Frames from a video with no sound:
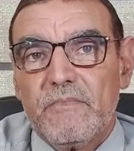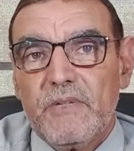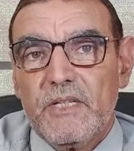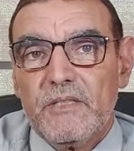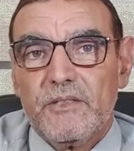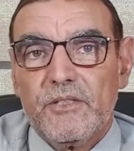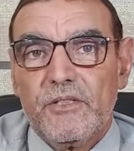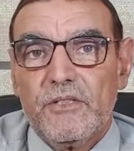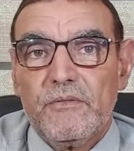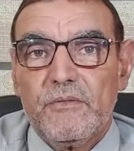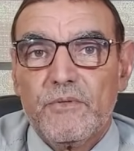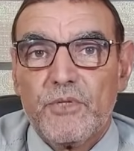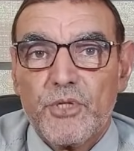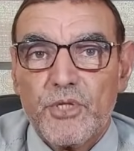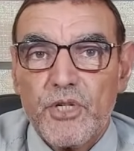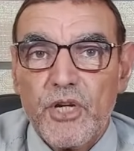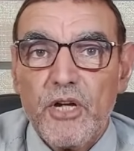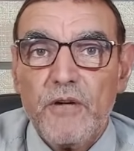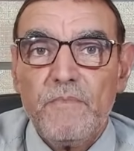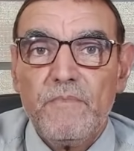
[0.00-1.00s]
Also,
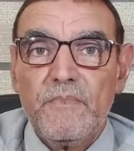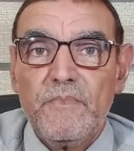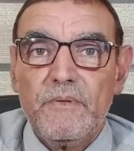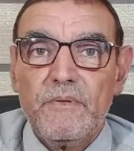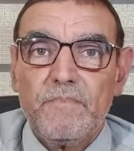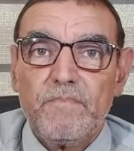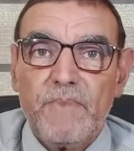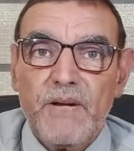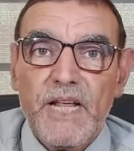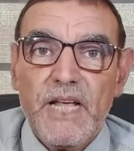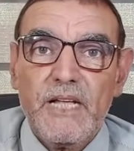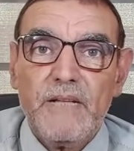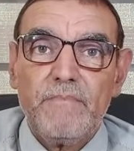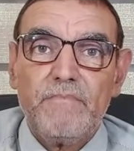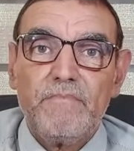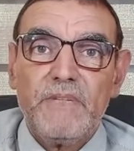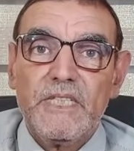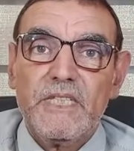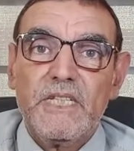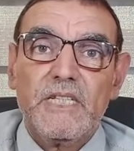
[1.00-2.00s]
some
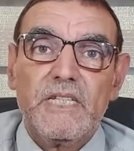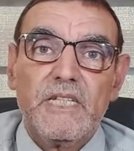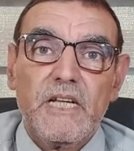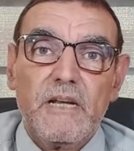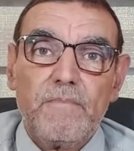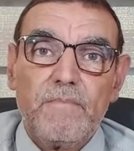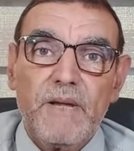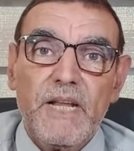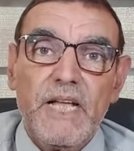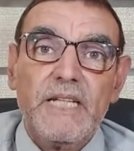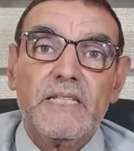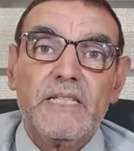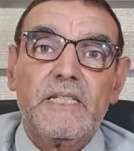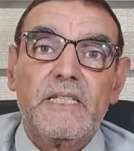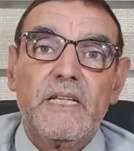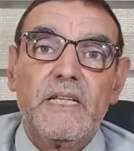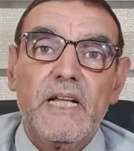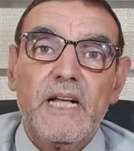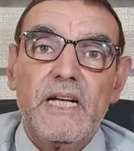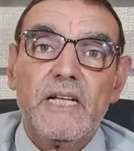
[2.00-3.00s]
medicinal
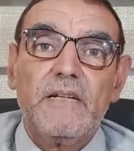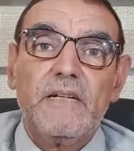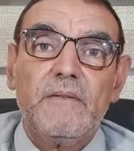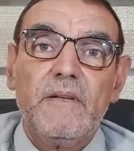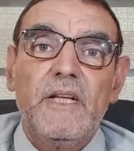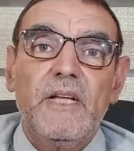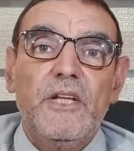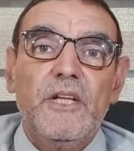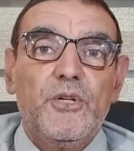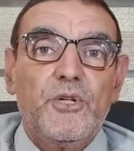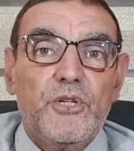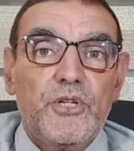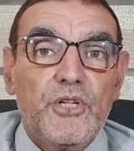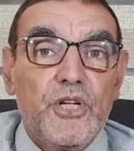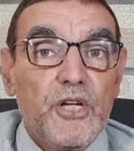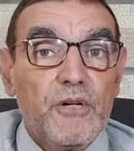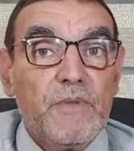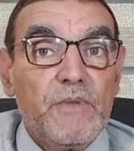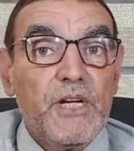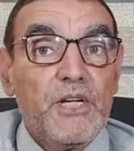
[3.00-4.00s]
plants are
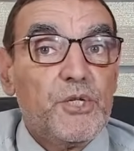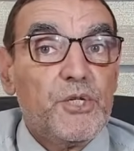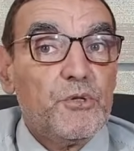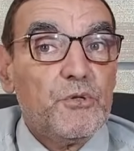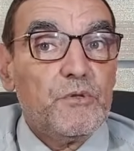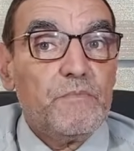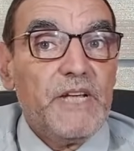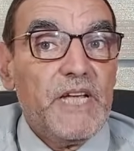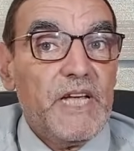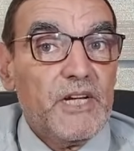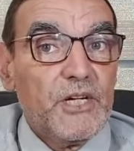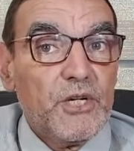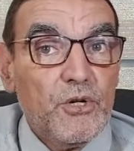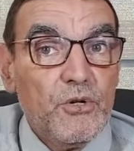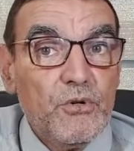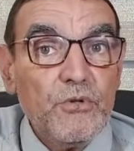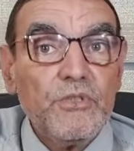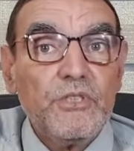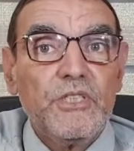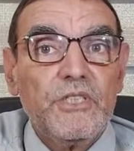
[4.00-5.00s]
normally should be
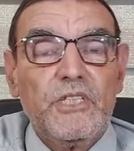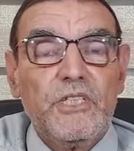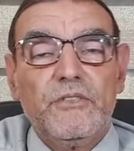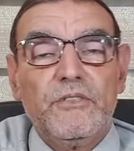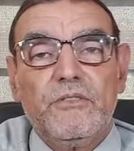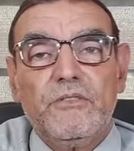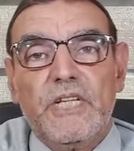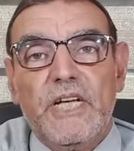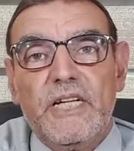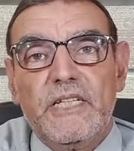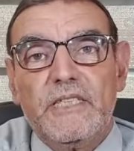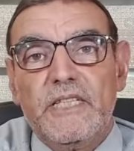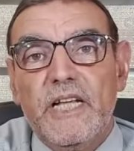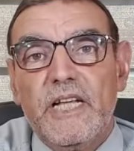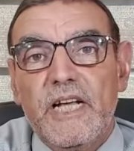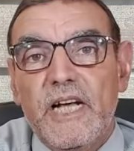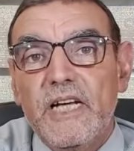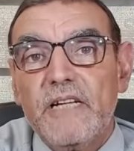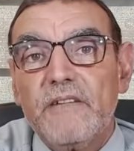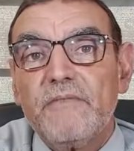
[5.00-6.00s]
included in the diet. They
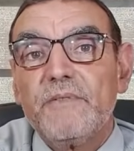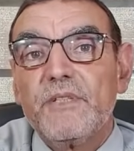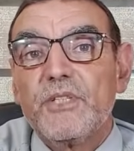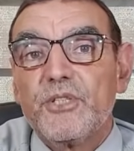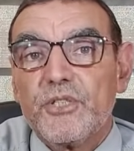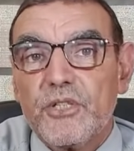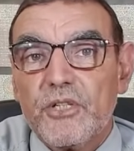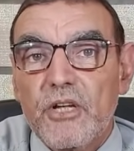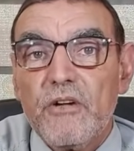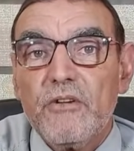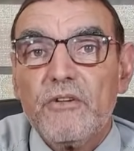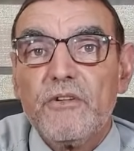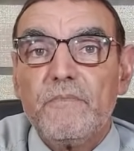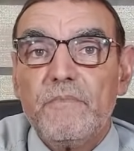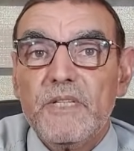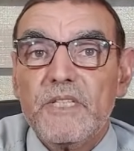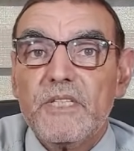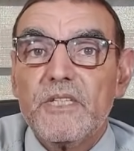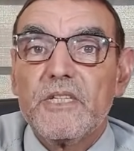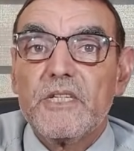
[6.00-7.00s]
are strong
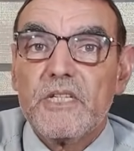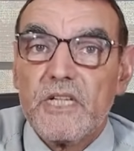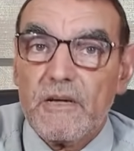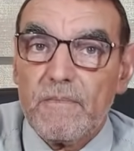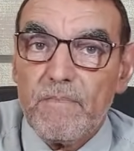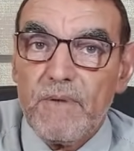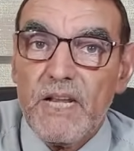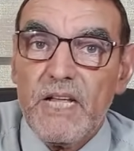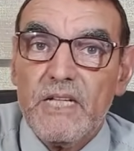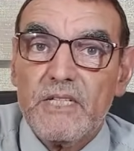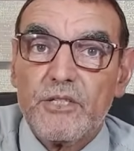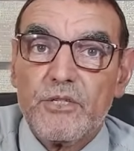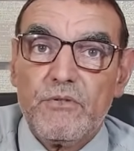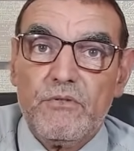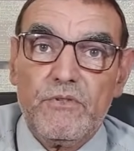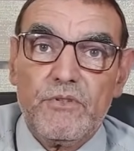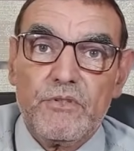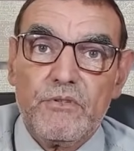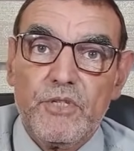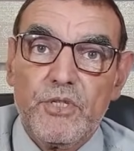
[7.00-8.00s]
medicinal plants
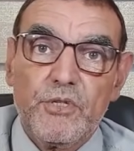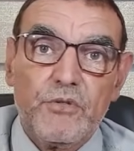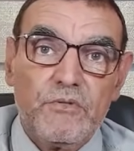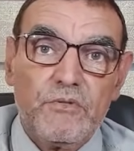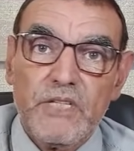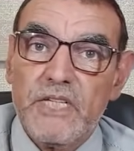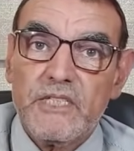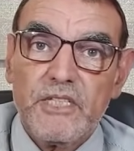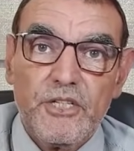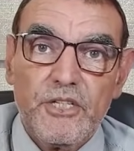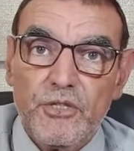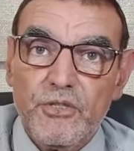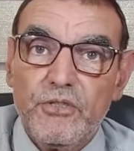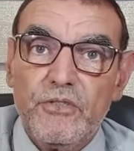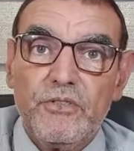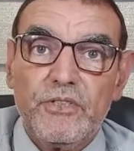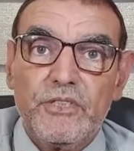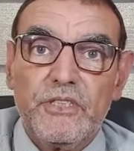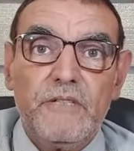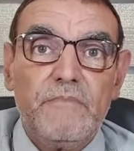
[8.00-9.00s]
also. You should not
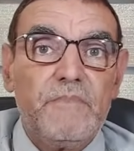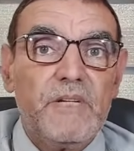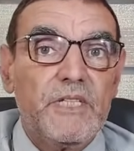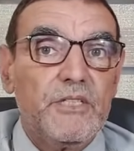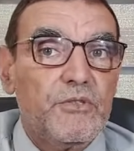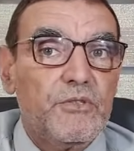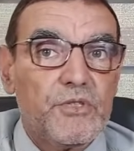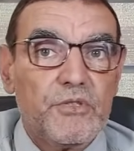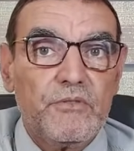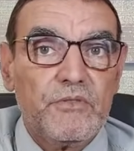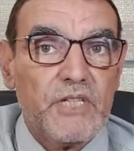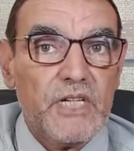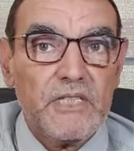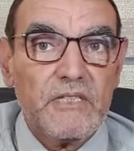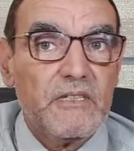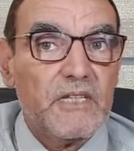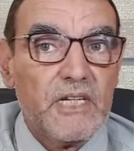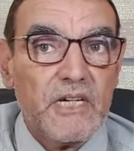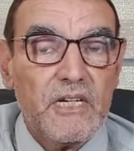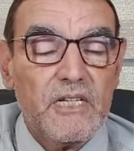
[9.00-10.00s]
ignore them, and you should
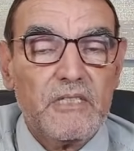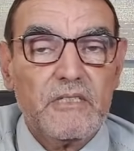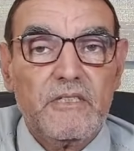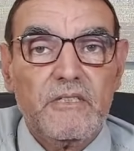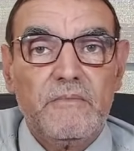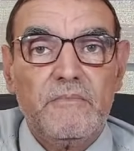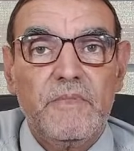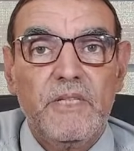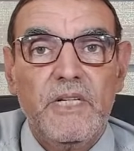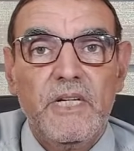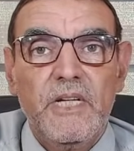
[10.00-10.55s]
not neglect them.